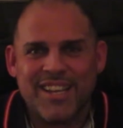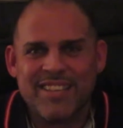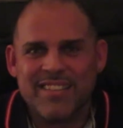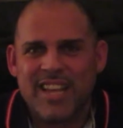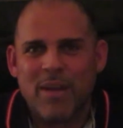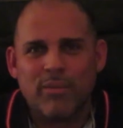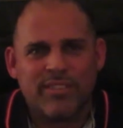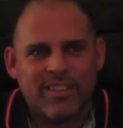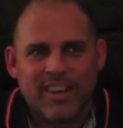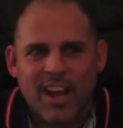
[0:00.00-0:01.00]
listen, I
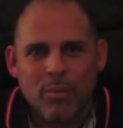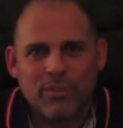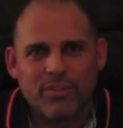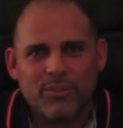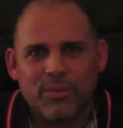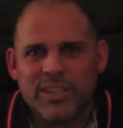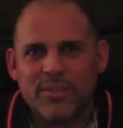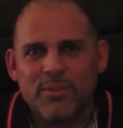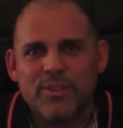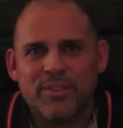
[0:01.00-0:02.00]
was
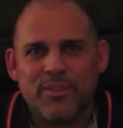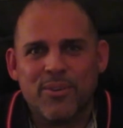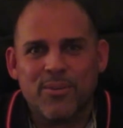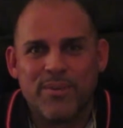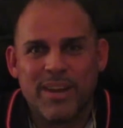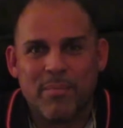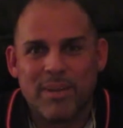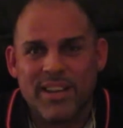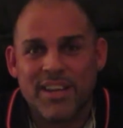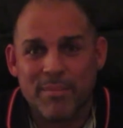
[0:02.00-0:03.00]
22 years old when I
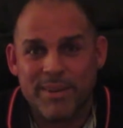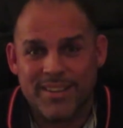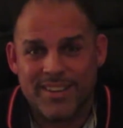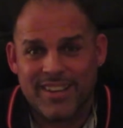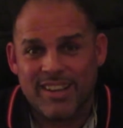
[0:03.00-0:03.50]
played Emmett. I